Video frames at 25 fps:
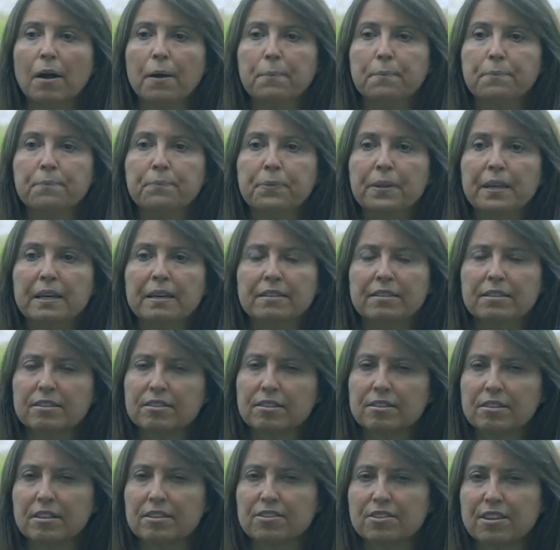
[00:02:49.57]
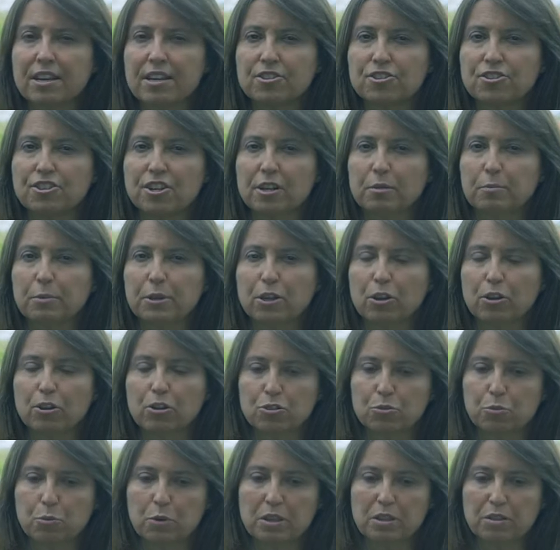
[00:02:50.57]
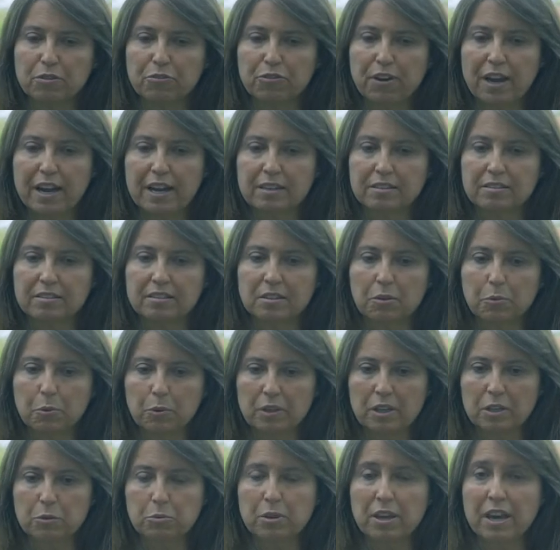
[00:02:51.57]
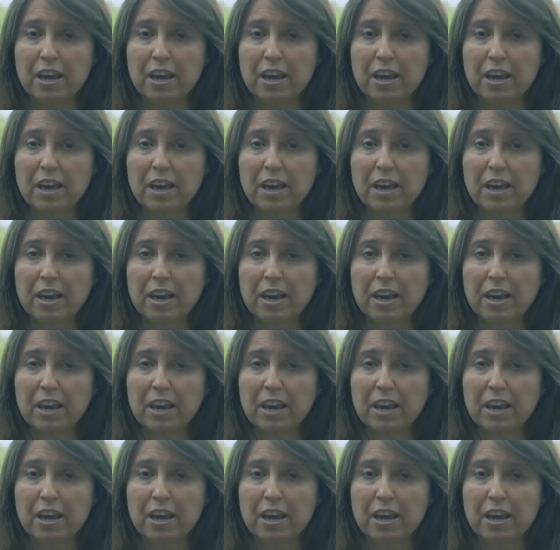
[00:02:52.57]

Um, this is essential because with the fact that,